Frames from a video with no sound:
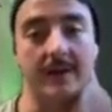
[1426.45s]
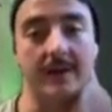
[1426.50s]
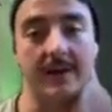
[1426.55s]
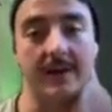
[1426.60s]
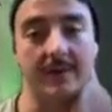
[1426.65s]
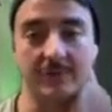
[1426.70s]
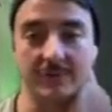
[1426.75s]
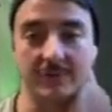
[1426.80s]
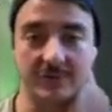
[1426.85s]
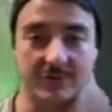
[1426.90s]
And
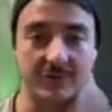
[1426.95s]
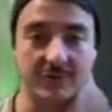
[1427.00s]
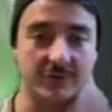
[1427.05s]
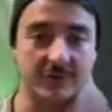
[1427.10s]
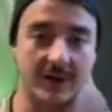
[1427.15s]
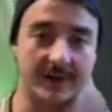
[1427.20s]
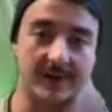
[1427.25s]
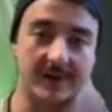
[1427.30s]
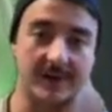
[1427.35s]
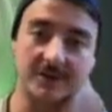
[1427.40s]
it was just
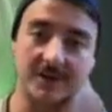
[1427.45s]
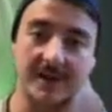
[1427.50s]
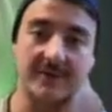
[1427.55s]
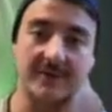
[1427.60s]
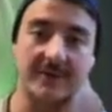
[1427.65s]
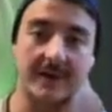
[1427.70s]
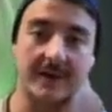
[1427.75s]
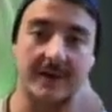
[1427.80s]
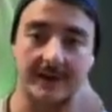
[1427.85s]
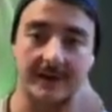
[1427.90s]
trying to
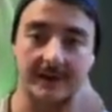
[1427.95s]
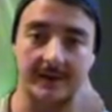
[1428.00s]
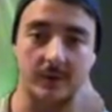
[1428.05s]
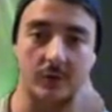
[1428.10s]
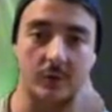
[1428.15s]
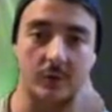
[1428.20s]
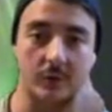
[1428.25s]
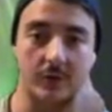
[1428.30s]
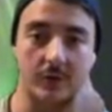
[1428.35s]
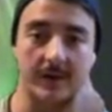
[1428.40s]
chase that like
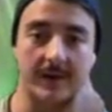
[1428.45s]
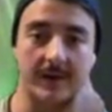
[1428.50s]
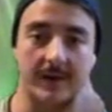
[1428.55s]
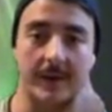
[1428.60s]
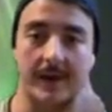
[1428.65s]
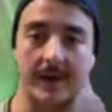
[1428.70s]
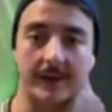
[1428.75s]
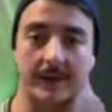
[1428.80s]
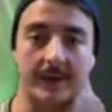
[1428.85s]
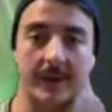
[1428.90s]
glory and
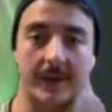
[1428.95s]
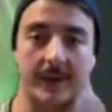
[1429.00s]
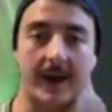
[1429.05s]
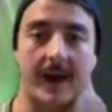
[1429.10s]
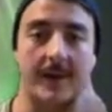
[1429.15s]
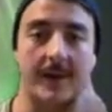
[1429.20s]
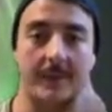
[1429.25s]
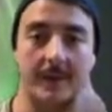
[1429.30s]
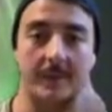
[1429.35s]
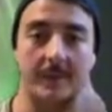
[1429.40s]
like be like,
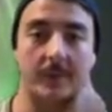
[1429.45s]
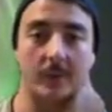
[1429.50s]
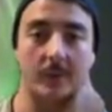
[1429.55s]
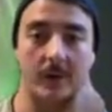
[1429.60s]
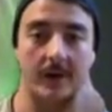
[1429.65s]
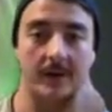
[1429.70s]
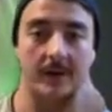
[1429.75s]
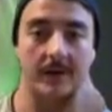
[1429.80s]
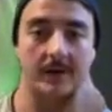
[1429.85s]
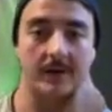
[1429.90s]
I'm number
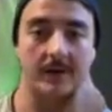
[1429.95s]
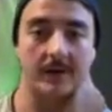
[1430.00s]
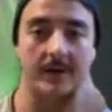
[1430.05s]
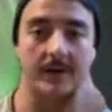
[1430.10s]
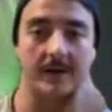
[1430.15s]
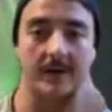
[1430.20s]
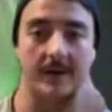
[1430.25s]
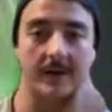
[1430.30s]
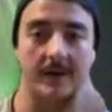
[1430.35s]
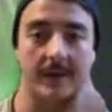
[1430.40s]
one.
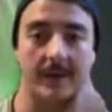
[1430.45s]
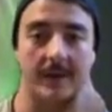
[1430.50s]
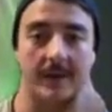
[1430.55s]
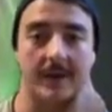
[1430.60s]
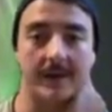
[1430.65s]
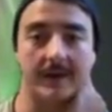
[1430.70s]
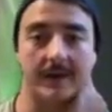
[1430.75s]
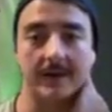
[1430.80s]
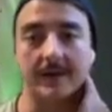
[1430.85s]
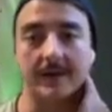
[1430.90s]
And then